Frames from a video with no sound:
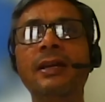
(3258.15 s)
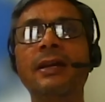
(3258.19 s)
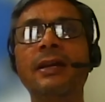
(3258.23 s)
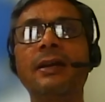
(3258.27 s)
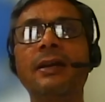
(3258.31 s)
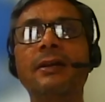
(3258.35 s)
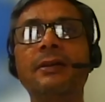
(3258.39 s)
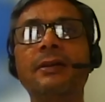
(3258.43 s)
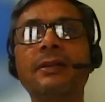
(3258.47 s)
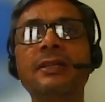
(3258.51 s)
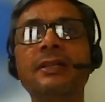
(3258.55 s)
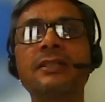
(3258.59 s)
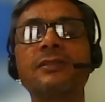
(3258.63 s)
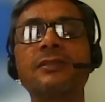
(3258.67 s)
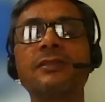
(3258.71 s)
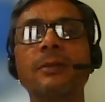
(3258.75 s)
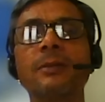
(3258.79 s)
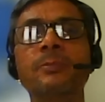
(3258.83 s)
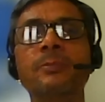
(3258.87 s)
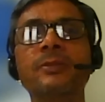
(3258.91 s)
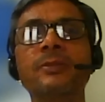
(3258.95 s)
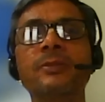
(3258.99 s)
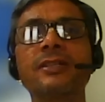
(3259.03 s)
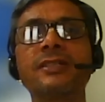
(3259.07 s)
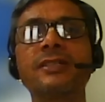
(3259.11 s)
his
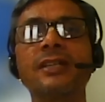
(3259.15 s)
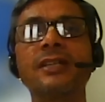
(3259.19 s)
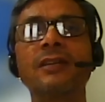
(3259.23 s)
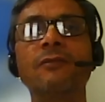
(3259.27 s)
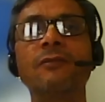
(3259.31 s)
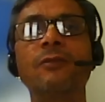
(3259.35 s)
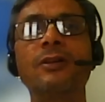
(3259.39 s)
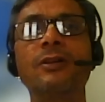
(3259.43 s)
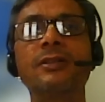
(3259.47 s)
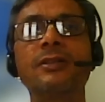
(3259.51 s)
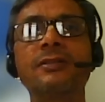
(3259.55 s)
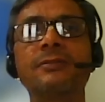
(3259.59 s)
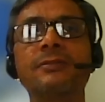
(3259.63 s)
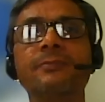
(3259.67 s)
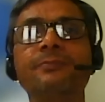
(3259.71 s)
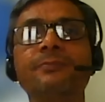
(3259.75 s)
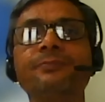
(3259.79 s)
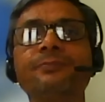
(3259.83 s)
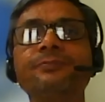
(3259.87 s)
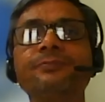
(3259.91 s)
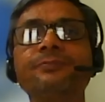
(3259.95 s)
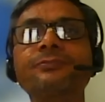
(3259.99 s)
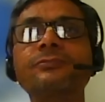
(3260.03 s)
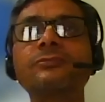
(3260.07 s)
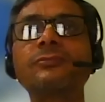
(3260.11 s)
absorption
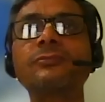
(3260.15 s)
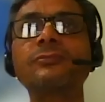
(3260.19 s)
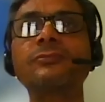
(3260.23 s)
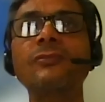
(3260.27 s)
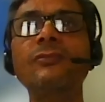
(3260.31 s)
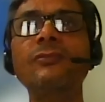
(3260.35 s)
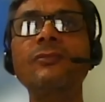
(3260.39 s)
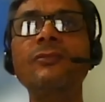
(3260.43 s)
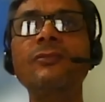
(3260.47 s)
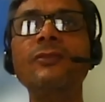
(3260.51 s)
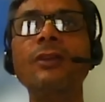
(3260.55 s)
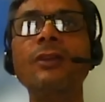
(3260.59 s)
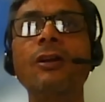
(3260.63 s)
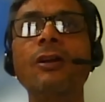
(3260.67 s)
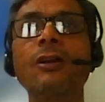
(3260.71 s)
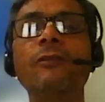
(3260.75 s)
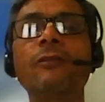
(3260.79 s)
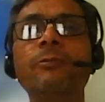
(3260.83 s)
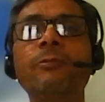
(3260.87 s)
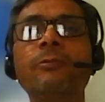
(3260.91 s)
of